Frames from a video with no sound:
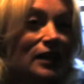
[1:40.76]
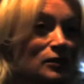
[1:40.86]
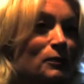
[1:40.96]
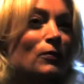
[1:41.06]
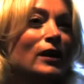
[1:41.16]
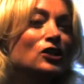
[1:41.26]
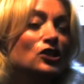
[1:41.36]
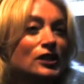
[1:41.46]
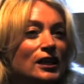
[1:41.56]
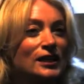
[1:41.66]

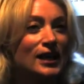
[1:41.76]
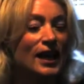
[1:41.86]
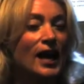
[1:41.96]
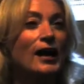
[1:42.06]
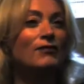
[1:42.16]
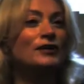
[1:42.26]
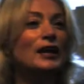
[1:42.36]
inspiration that they have.